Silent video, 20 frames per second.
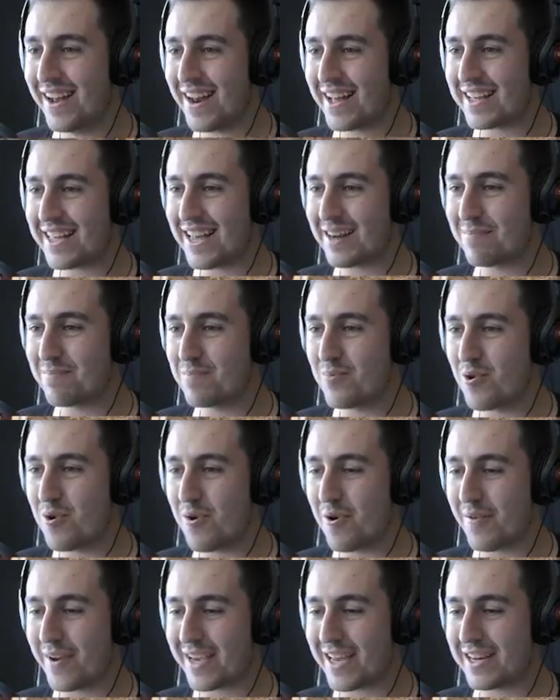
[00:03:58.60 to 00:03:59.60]
And I can't
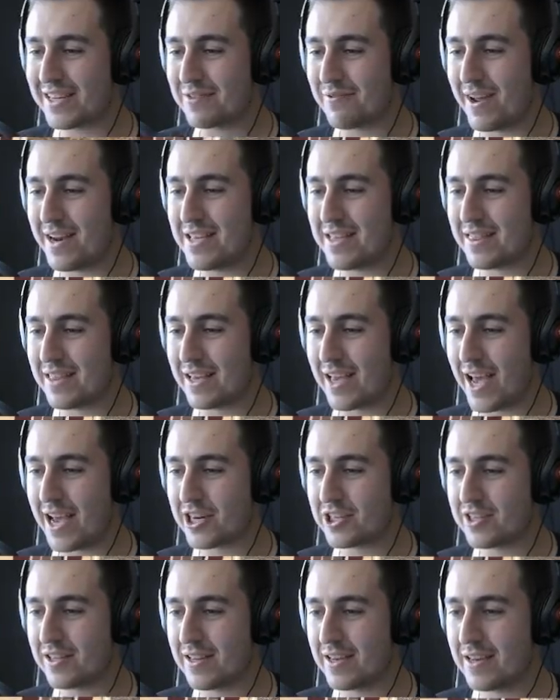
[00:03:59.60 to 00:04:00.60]
move. I can't do anything,
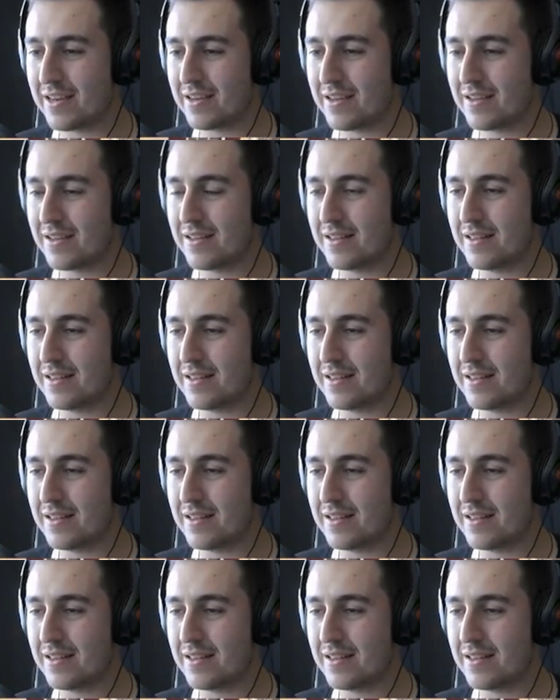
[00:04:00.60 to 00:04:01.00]
actually.